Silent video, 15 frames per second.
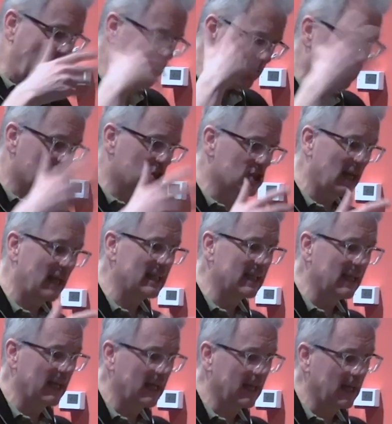Irish
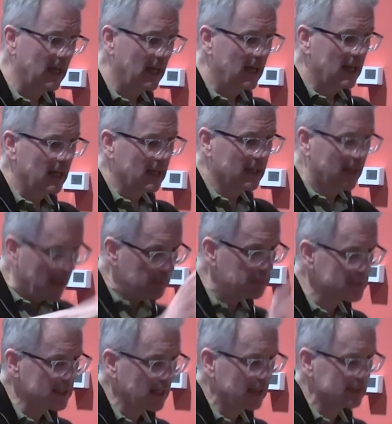psyche
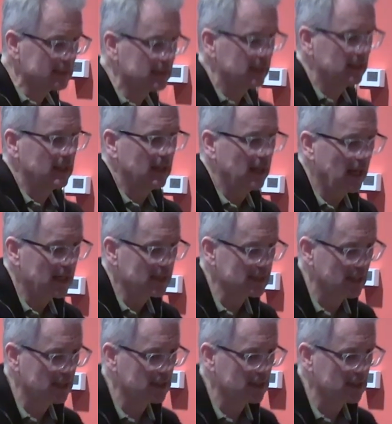keeps that as